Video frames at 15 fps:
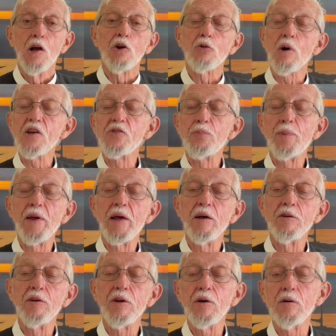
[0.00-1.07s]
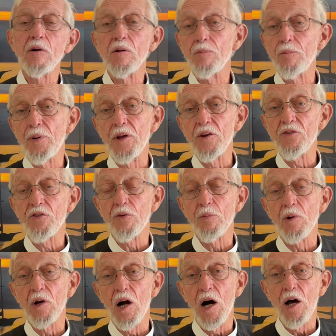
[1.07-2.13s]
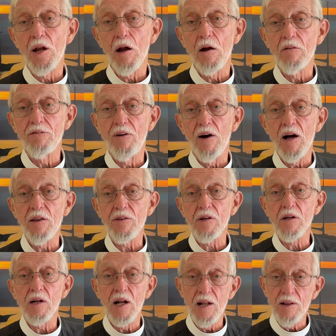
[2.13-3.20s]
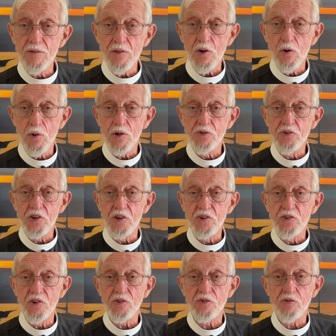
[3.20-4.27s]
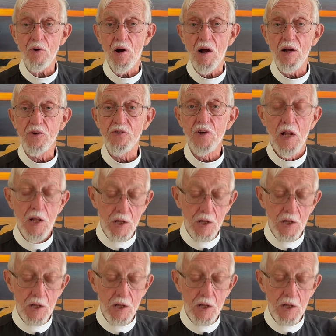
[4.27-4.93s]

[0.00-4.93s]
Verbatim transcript: Grace be unto you and peace from God our Father and the Lord Jesus Christ.